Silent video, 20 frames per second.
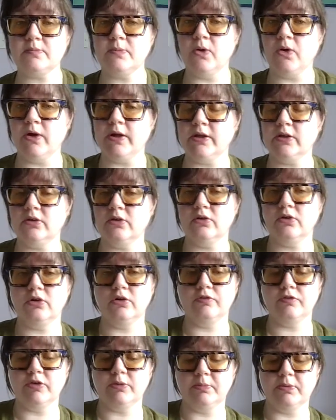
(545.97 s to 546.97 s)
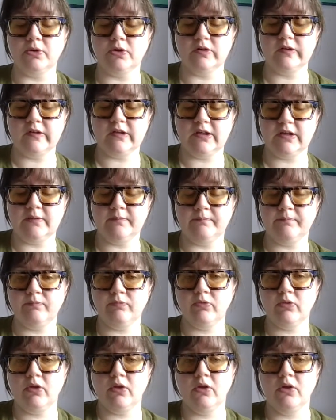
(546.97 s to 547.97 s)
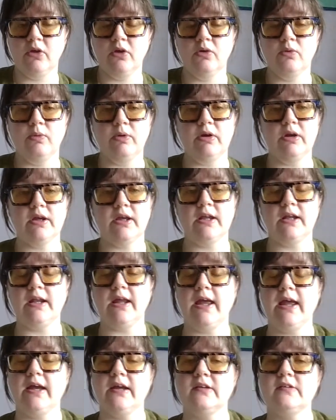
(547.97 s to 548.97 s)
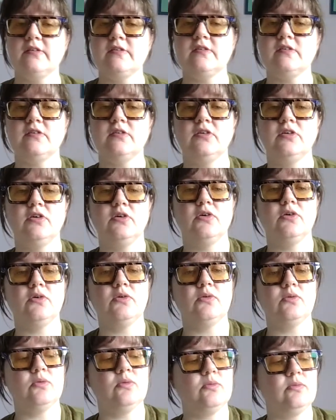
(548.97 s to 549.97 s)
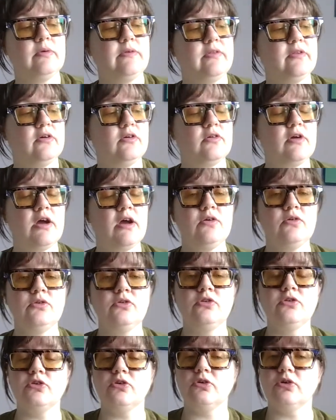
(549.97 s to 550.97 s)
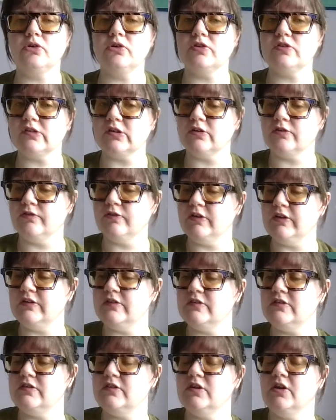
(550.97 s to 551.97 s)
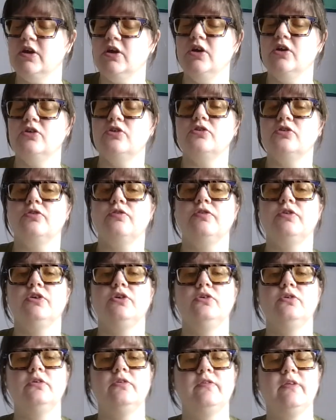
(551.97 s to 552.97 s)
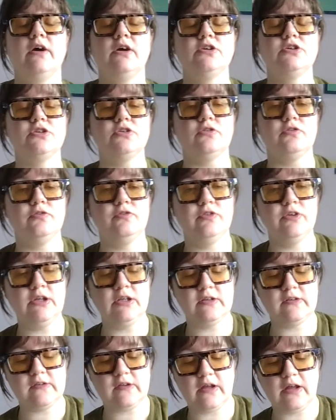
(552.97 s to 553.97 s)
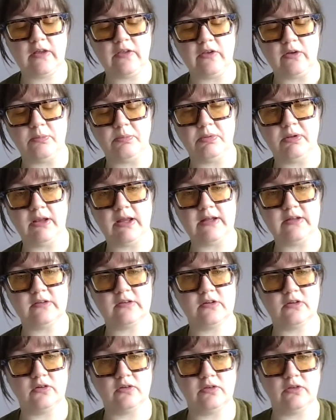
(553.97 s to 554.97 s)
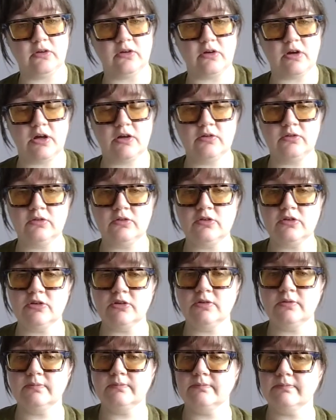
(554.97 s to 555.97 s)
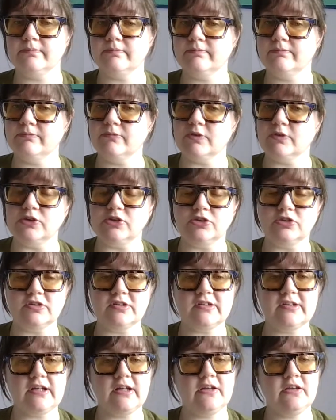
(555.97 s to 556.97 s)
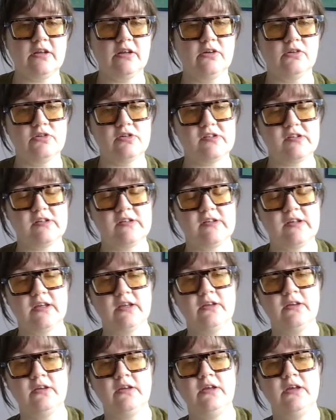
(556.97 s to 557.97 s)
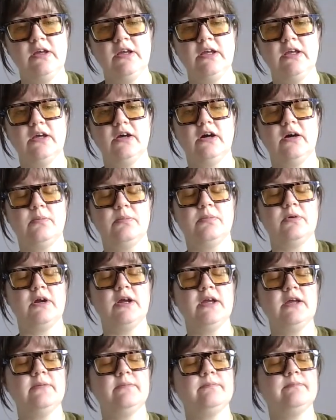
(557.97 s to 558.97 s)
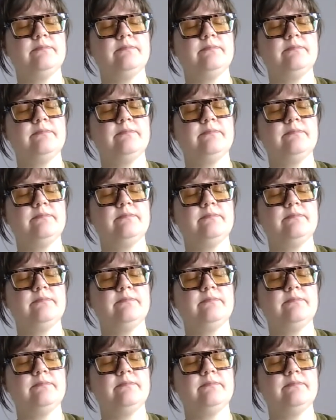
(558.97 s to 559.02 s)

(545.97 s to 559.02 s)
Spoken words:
point of your body, where it connects with the ground or a surface. So for you, if that's your feet and they're planted on the ground because you're standing or sitting upright,